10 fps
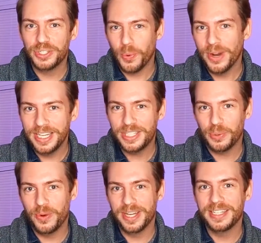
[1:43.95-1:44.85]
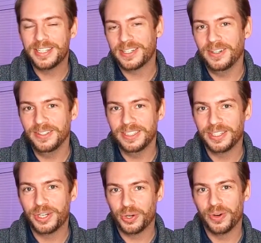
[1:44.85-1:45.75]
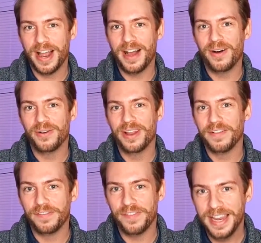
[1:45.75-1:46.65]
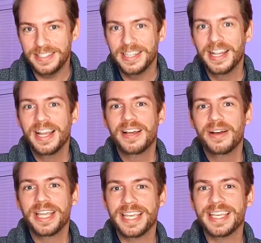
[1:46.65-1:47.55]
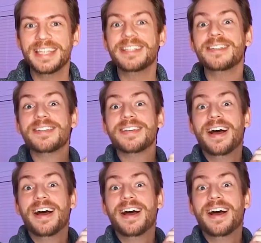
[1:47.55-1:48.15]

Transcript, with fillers: 2020 Salt and Crown event is